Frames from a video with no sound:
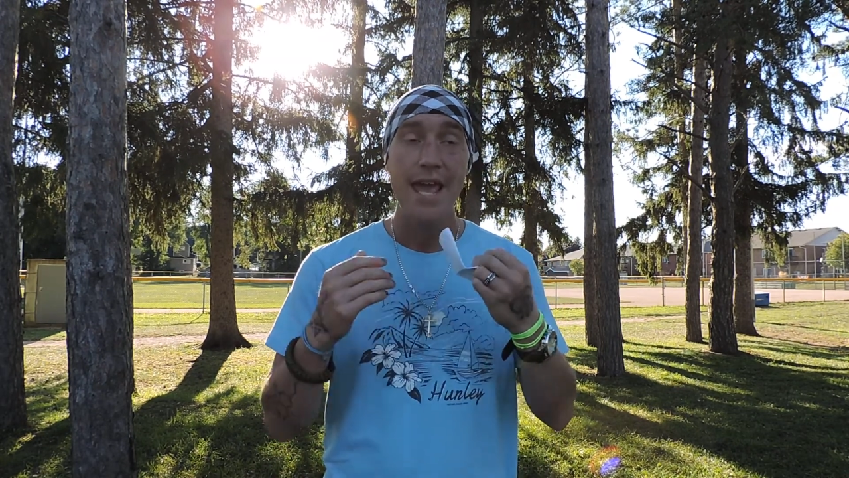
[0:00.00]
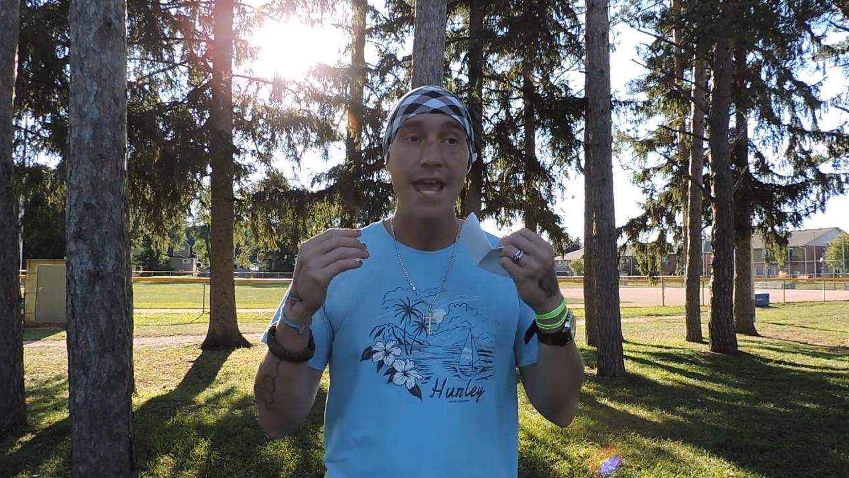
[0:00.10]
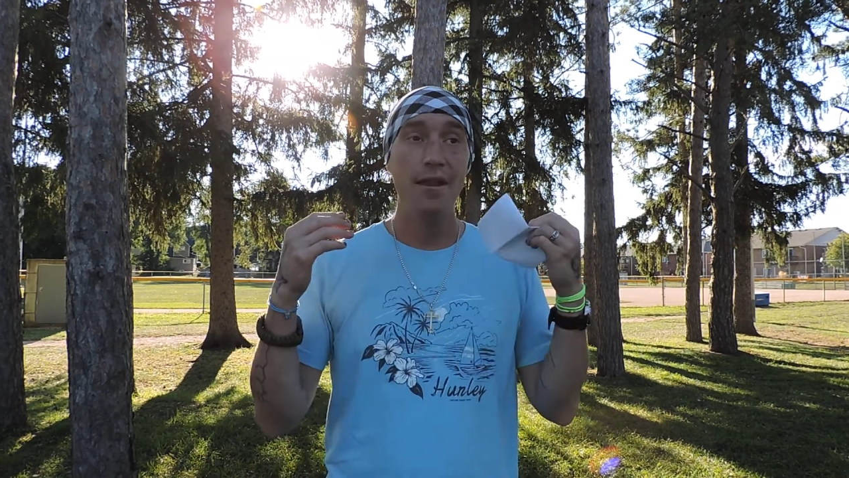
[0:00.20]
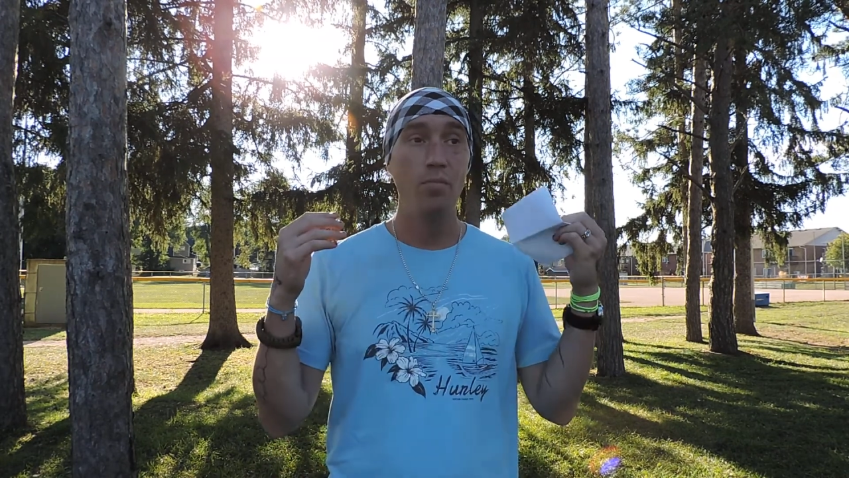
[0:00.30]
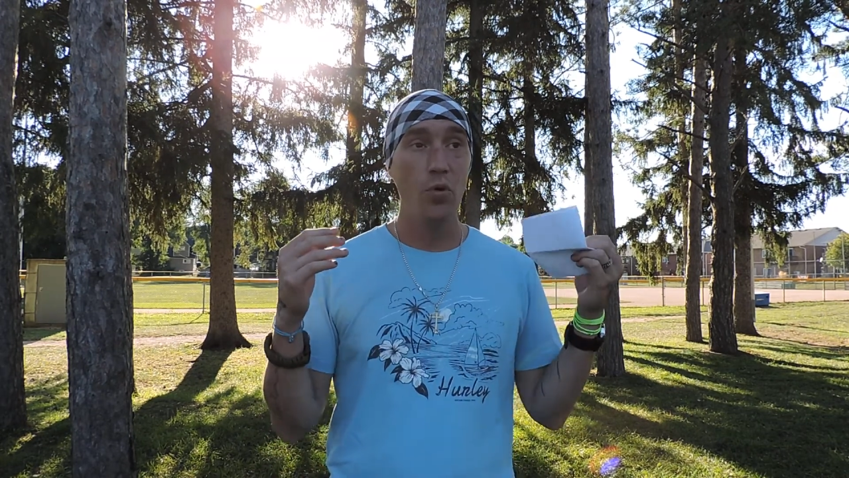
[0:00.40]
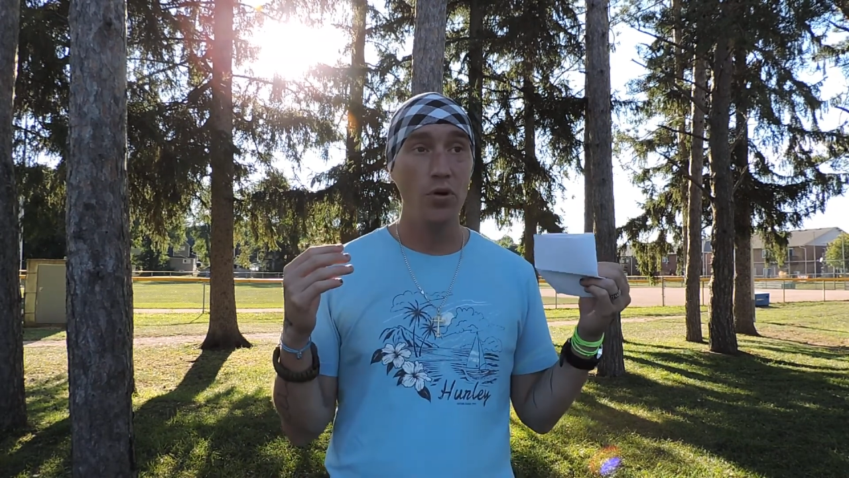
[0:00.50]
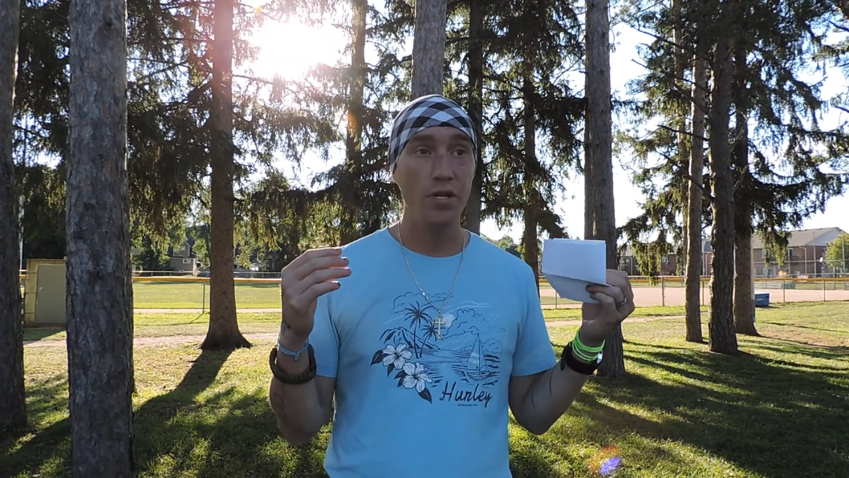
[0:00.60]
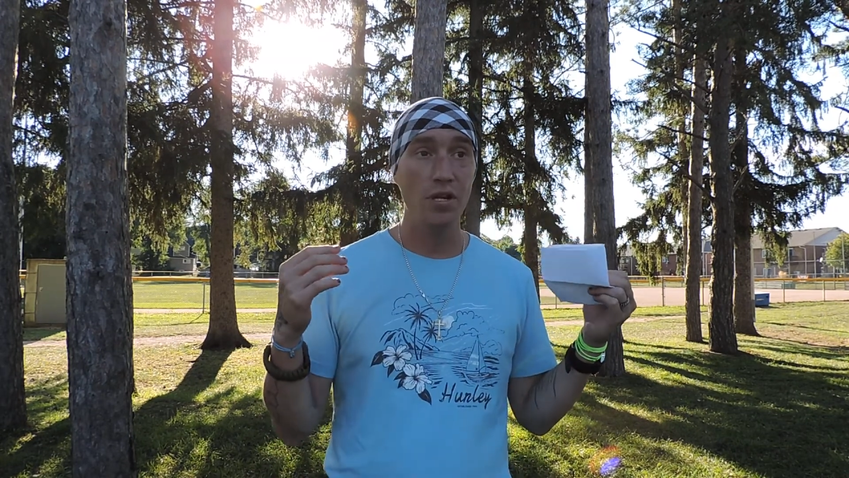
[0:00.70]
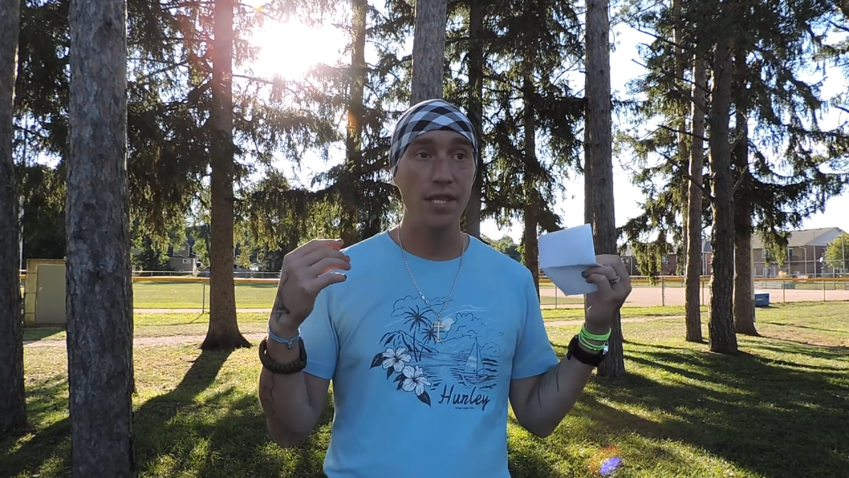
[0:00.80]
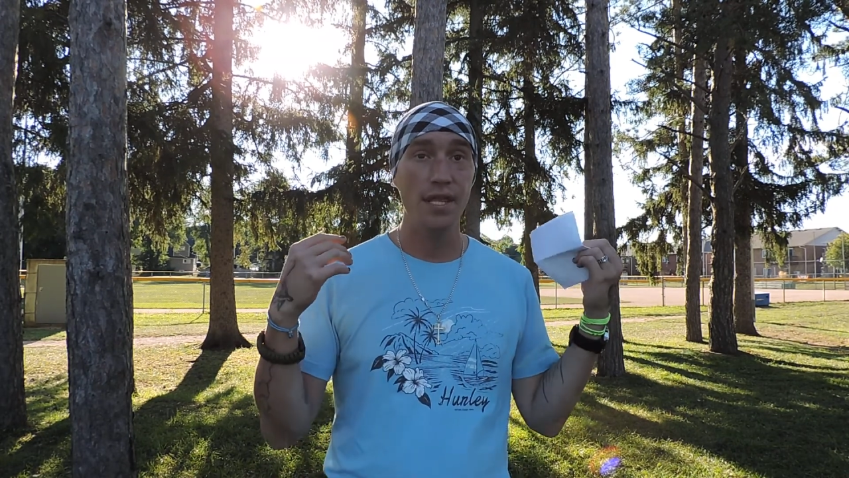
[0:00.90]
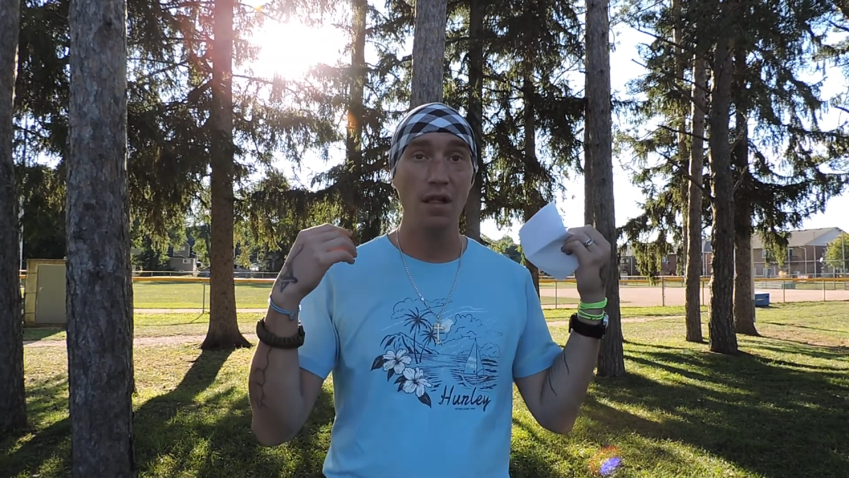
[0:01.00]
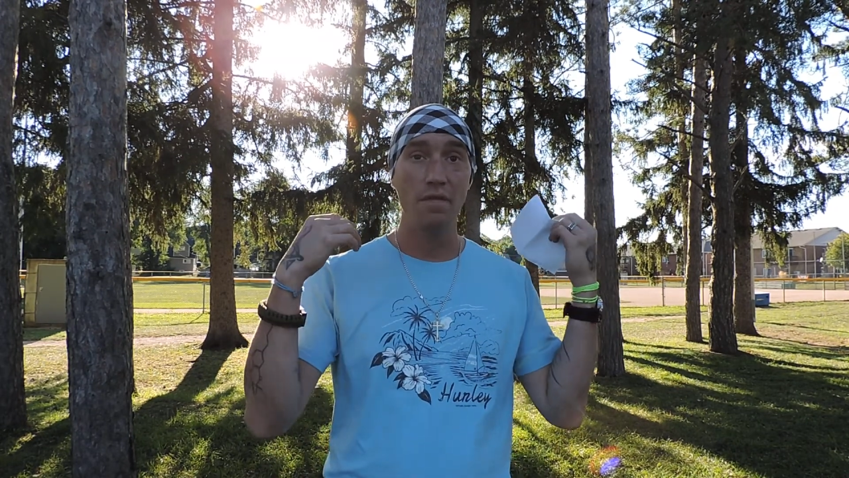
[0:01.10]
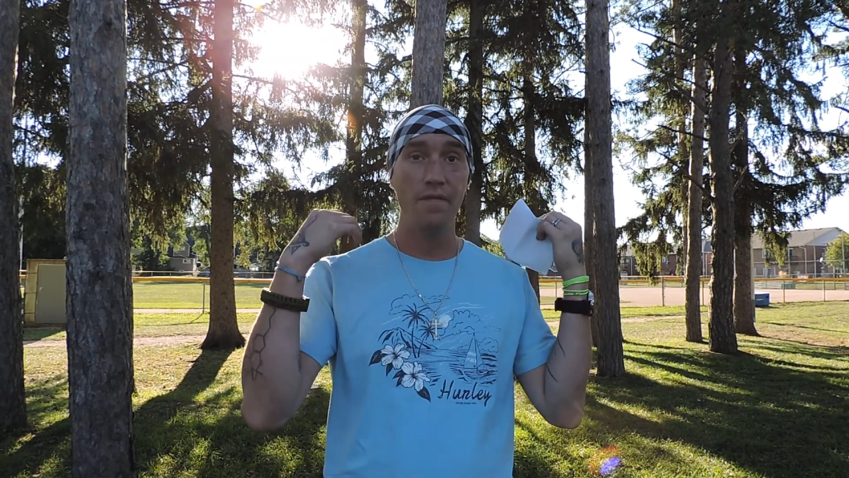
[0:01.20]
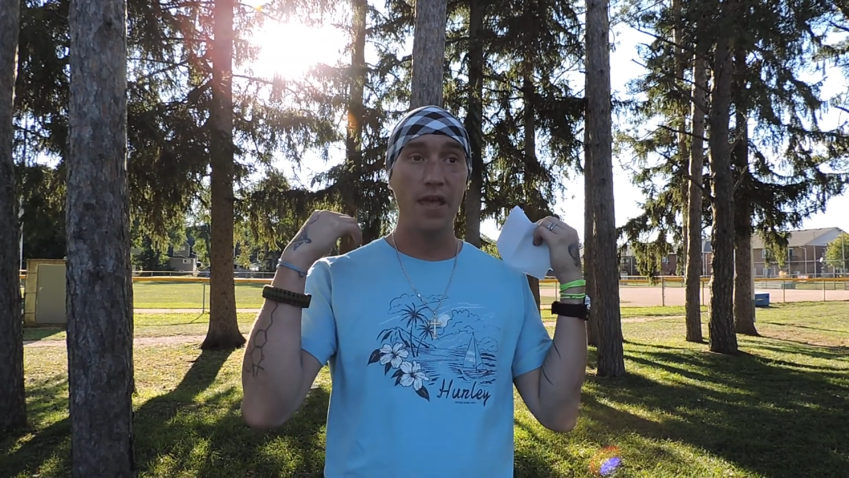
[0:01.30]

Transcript: and put yourself